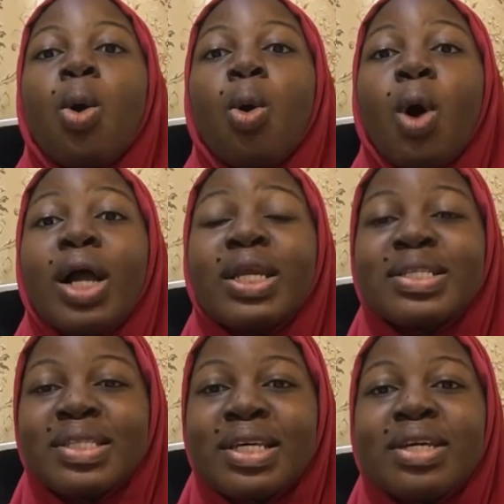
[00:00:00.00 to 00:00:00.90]

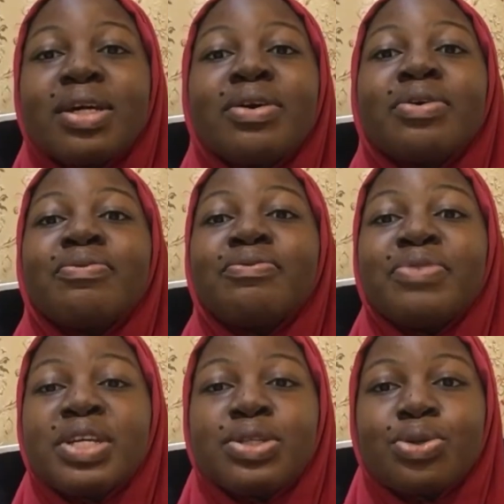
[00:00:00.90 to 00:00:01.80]
quality
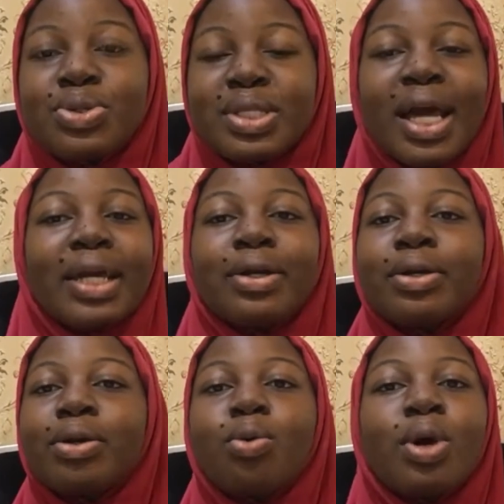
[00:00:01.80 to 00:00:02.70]
videos, like
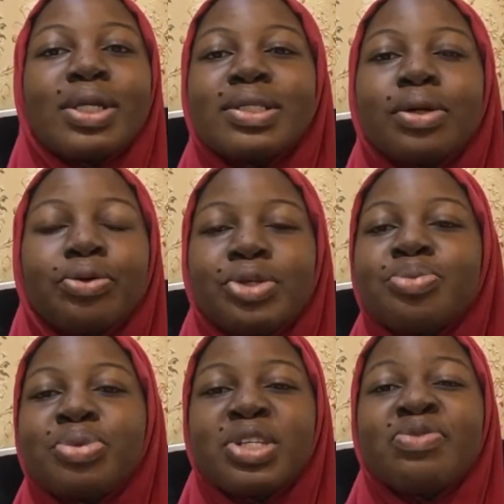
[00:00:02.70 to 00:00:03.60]
quality
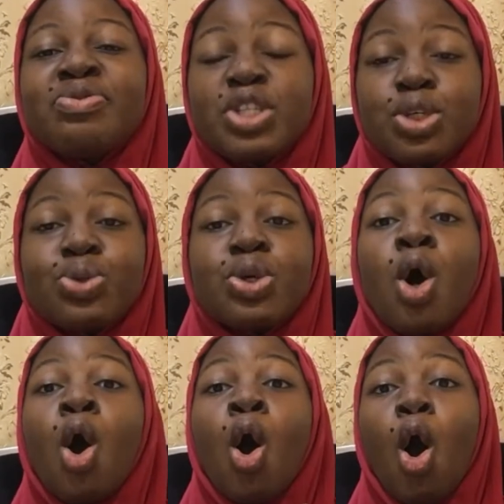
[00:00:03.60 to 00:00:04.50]
crisp videos
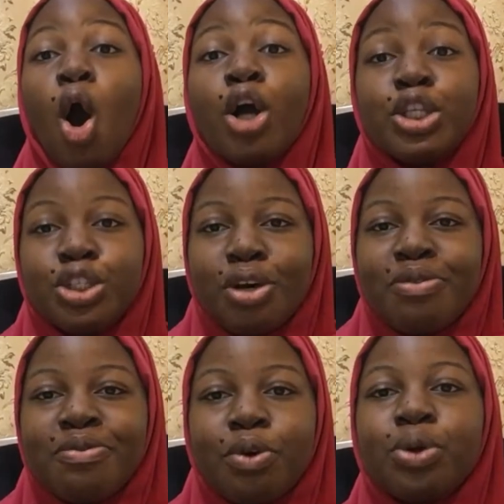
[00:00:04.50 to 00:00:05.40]
on your
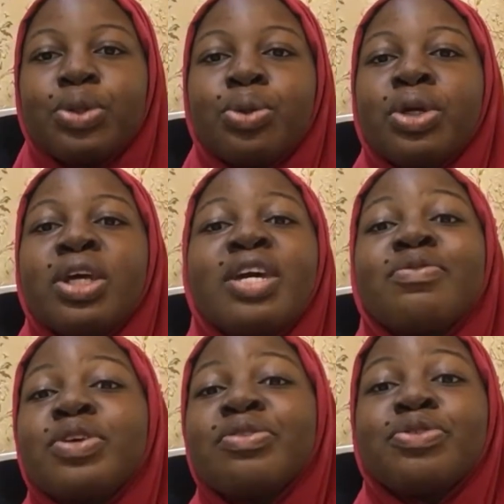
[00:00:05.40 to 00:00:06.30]
phone,
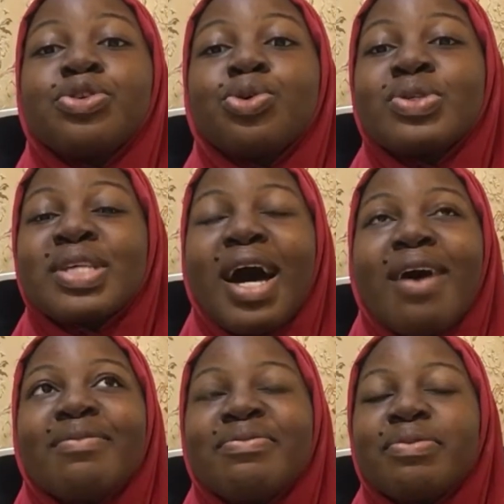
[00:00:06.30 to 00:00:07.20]
even if you don't
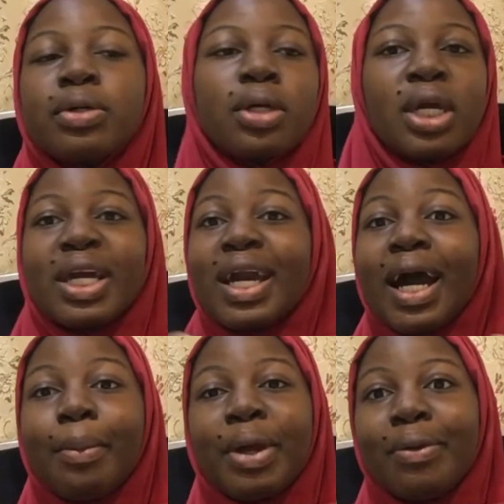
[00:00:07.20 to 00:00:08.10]
have a
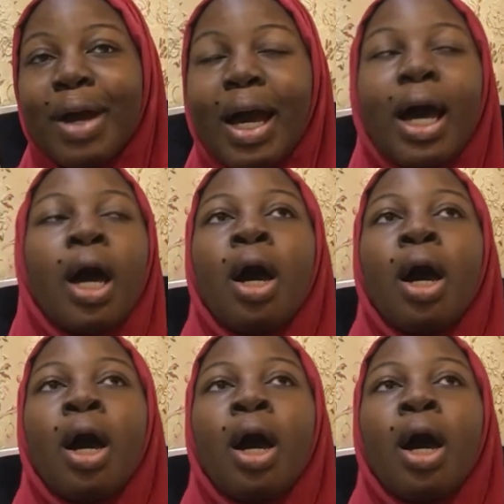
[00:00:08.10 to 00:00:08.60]
camera,